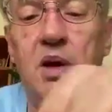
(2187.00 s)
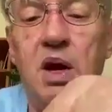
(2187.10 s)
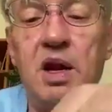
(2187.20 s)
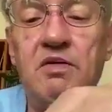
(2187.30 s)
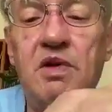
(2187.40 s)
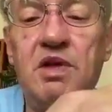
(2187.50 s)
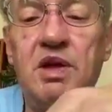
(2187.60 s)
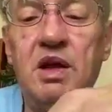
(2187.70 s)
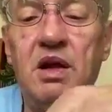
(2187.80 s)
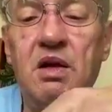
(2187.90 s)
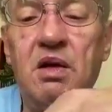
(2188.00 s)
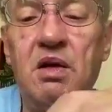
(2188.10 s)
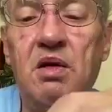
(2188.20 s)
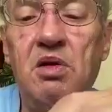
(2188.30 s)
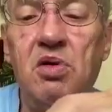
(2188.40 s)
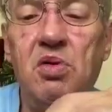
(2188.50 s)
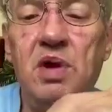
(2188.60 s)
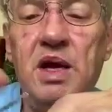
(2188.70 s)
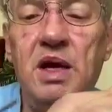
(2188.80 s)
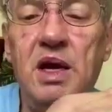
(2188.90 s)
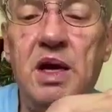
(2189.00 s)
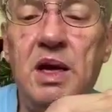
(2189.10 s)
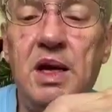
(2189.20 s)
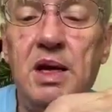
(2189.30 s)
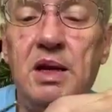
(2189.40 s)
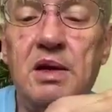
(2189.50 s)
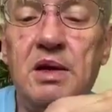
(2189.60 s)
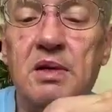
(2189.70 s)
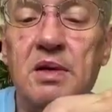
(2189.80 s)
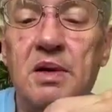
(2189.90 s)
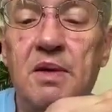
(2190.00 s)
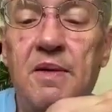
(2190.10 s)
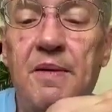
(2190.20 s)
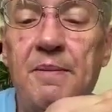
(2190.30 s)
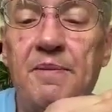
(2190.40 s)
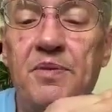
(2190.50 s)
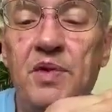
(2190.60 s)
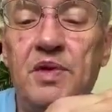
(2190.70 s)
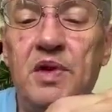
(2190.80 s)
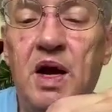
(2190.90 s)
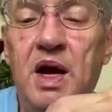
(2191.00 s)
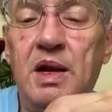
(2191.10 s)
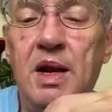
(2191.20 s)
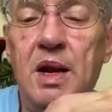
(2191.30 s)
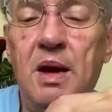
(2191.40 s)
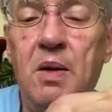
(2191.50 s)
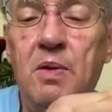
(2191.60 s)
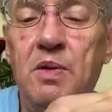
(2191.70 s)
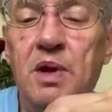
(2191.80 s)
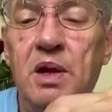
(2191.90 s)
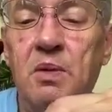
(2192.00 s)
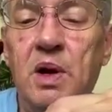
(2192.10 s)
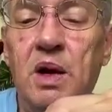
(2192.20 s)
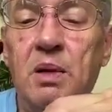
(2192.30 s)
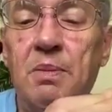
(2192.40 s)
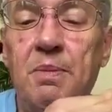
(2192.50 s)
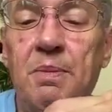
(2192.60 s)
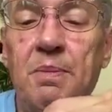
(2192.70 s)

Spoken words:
I've got everything glued in and tied down really well.